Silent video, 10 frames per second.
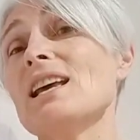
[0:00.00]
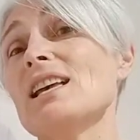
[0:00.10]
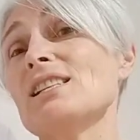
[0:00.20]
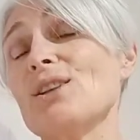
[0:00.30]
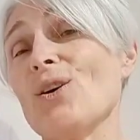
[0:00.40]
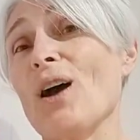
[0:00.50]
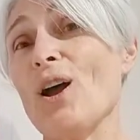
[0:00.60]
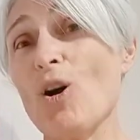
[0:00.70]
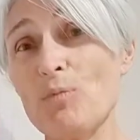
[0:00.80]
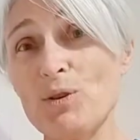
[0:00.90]
So I
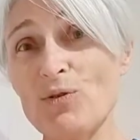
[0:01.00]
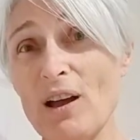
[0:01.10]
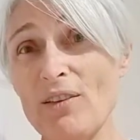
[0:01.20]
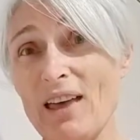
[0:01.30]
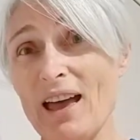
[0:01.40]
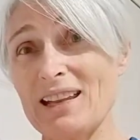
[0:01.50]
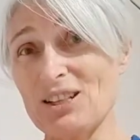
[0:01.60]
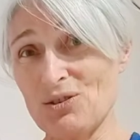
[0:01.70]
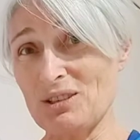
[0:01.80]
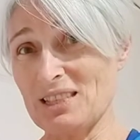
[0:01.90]
hope you found that
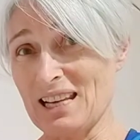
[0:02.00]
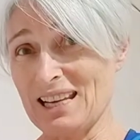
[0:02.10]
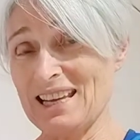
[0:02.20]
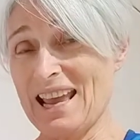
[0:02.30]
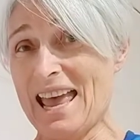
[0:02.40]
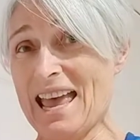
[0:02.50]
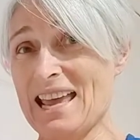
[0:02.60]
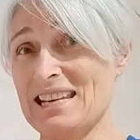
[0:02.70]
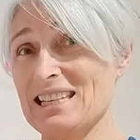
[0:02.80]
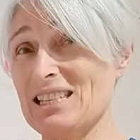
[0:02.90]
interesting,
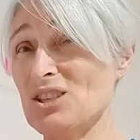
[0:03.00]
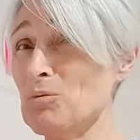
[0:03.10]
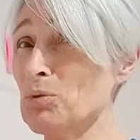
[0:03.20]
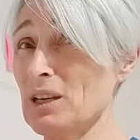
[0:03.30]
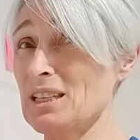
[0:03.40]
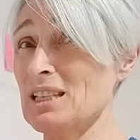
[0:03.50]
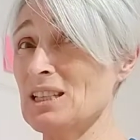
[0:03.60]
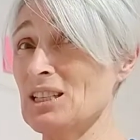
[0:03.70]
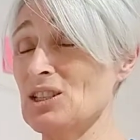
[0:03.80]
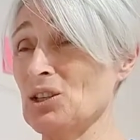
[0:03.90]
and it's super easy
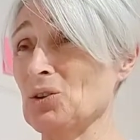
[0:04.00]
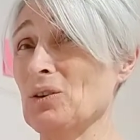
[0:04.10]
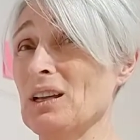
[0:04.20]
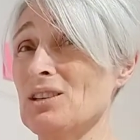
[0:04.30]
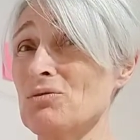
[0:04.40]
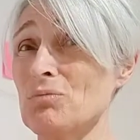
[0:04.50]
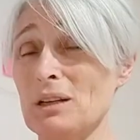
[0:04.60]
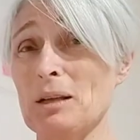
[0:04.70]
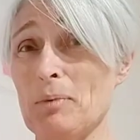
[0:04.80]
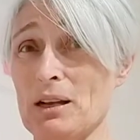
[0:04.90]
to do, and it's
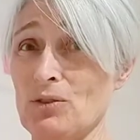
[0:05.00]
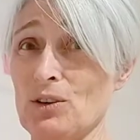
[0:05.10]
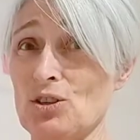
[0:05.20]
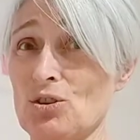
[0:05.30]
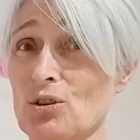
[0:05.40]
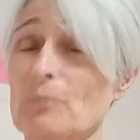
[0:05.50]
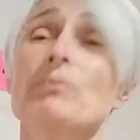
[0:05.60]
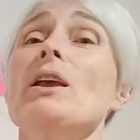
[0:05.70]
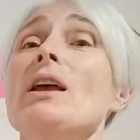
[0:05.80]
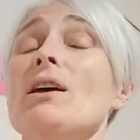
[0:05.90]
really beneficial,
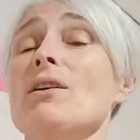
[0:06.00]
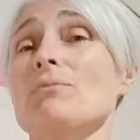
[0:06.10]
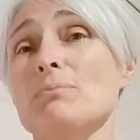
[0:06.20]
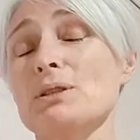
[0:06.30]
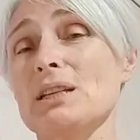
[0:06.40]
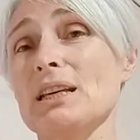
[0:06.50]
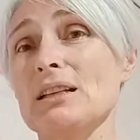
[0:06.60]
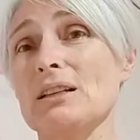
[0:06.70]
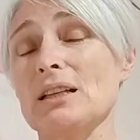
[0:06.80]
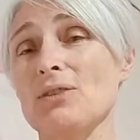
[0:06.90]

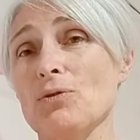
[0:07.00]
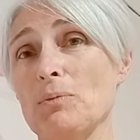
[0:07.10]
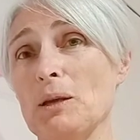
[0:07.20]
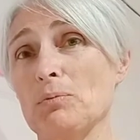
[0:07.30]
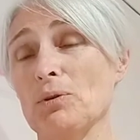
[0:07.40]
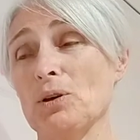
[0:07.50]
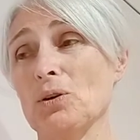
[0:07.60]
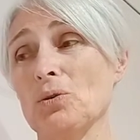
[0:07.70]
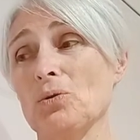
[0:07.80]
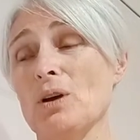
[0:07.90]
particularly for people
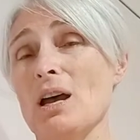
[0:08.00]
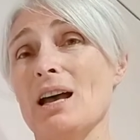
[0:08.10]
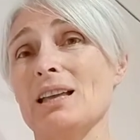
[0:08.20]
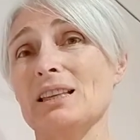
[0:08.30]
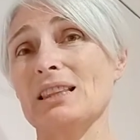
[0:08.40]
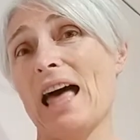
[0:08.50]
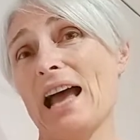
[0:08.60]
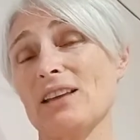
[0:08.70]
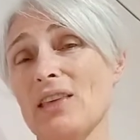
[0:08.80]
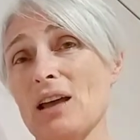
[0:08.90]
who
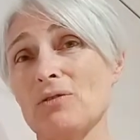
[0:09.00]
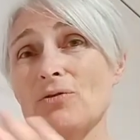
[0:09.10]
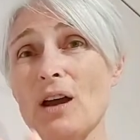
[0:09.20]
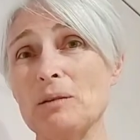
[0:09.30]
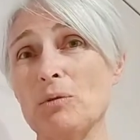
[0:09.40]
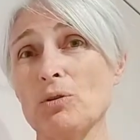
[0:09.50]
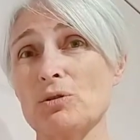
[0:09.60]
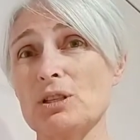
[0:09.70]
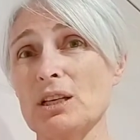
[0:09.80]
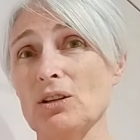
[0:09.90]
lack that fine motor
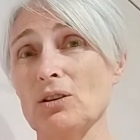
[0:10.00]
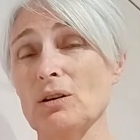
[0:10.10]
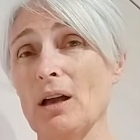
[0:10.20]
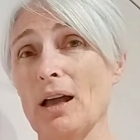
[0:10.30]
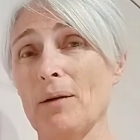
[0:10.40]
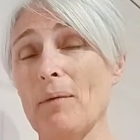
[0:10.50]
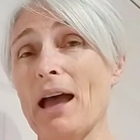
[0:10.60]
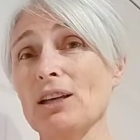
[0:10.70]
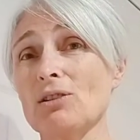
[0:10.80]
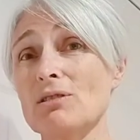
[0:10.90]
skill
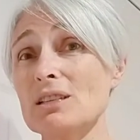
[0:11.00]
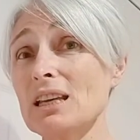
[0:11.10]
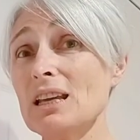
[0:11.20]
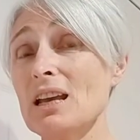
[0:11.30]
accuracy